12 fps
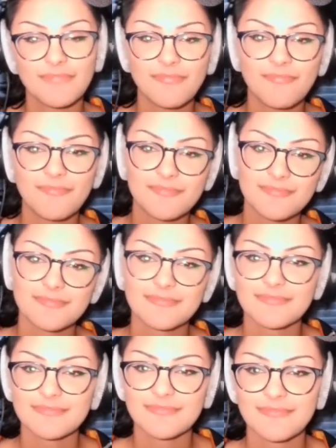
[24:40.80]

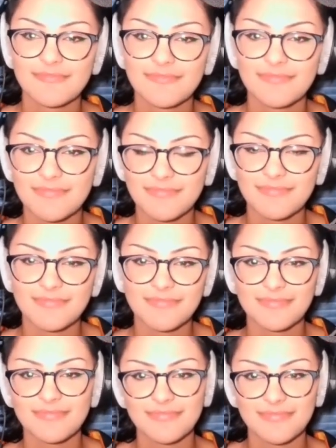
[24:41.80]

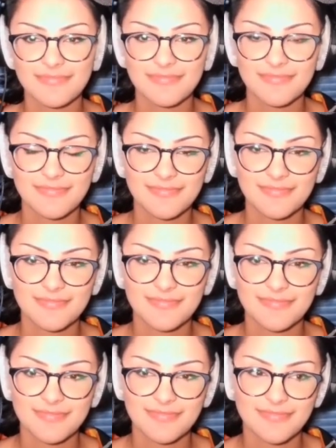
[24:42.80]

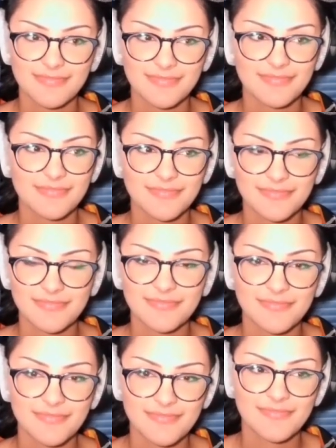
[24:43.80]

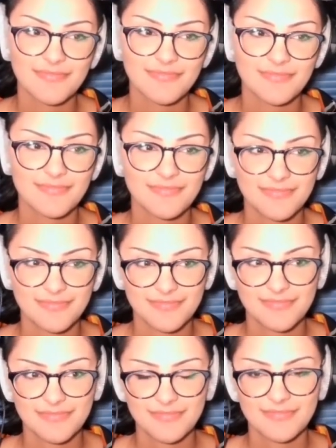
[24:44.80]

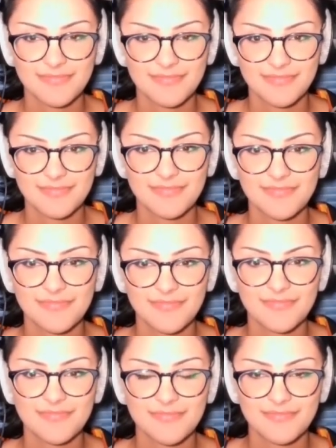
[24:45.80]

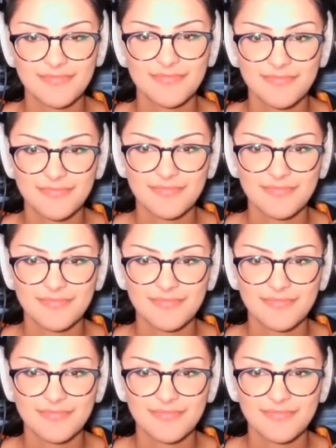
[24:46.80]
[no speech]